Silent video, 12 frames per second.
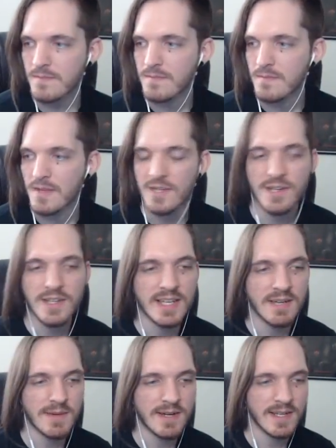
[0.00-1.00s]
You can think
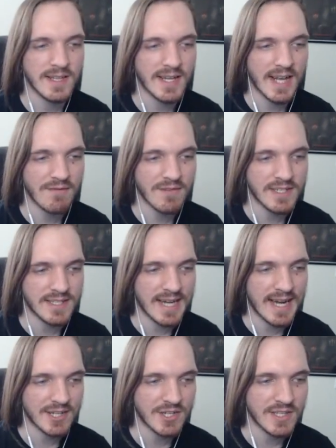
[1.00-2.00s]
about it like every
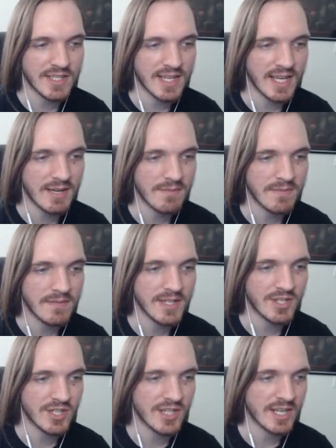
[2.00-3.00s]
dash in this game is
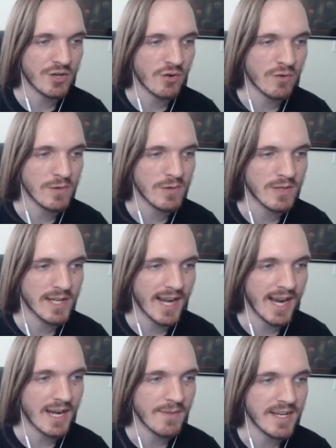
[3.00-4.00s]
just like a normal like
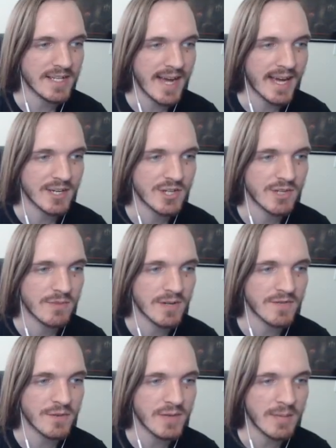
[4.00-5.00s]
anime dash, but
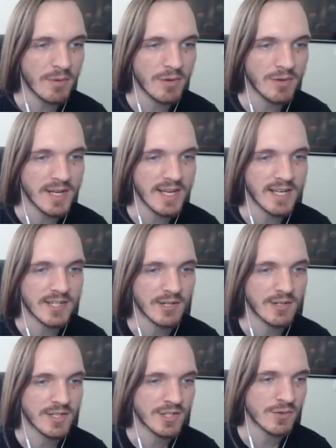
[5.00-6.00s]
if you keep holding it, it
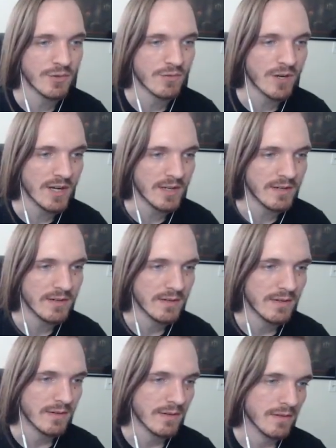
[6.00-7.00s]
turns into a run.
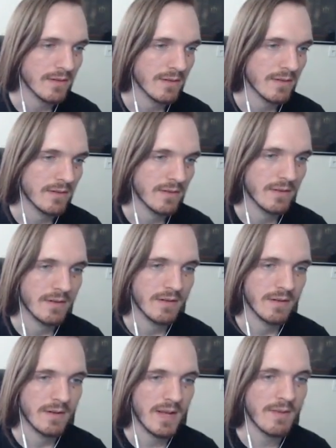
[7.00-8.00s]

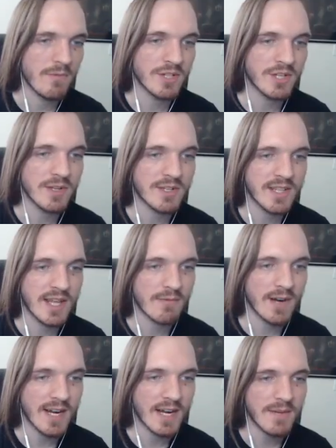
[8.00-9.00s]
And once you enter that
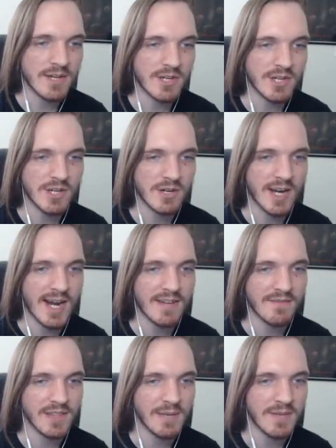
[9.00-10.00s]
run animation, you're kind
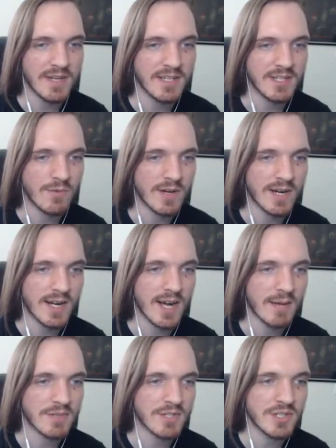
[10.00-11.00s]
of limited to what kind of
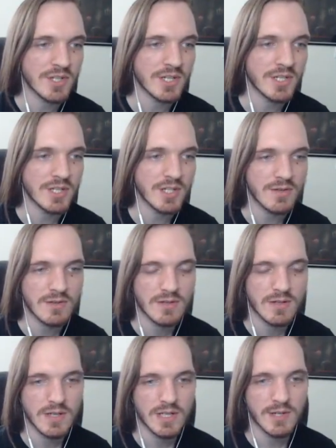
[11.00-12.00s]
options you can do.
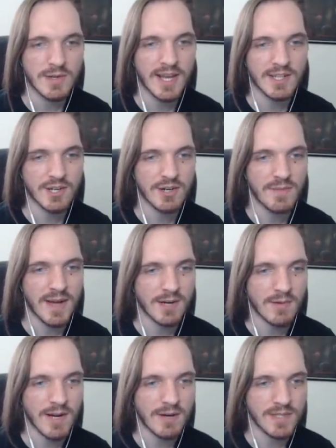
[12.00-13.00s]
You can't turn back
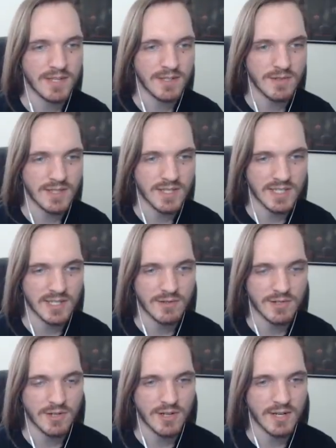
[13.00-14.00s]
around without doing this slow
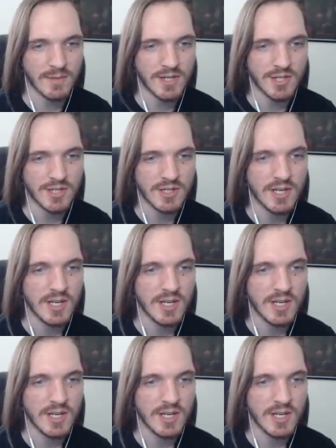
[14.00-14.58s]
turn animation.